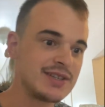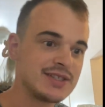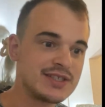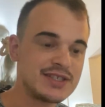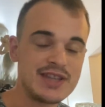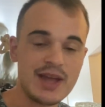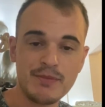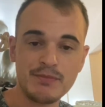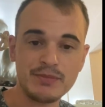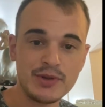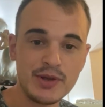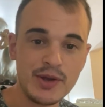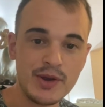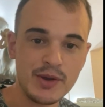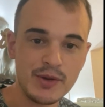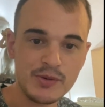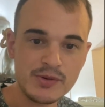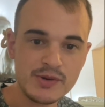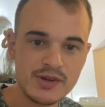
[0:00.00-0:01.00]
Step
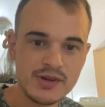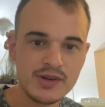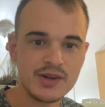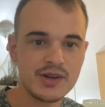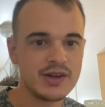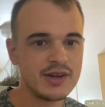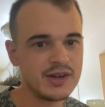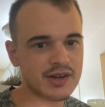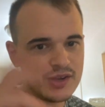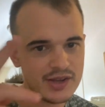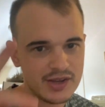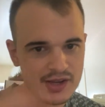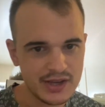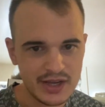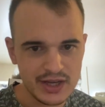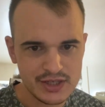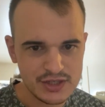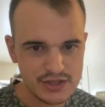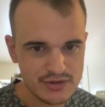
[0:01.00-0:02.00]
two
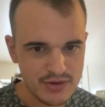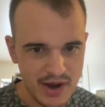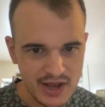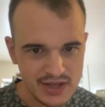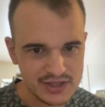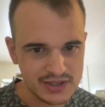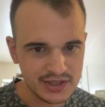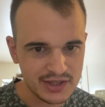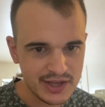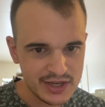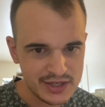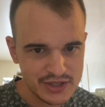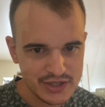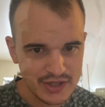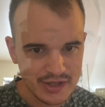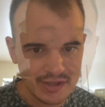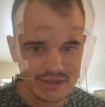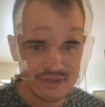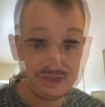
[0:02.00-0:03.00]
is
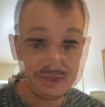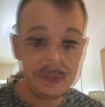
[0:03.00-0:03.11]
translations.